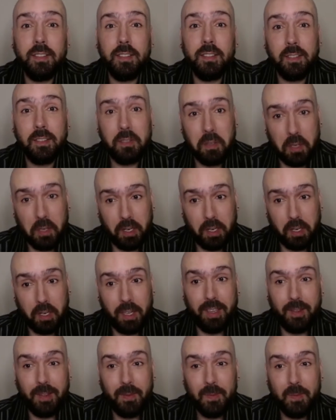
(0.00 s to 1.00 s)
not
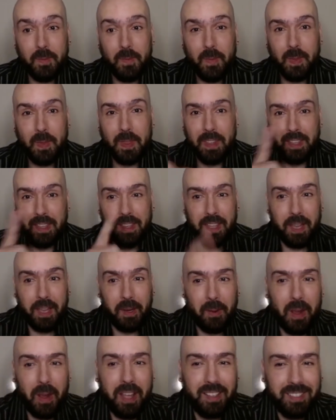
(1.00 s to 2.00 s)
anger. Hang
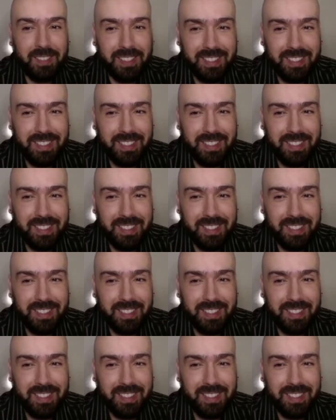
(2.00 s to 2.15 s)
around.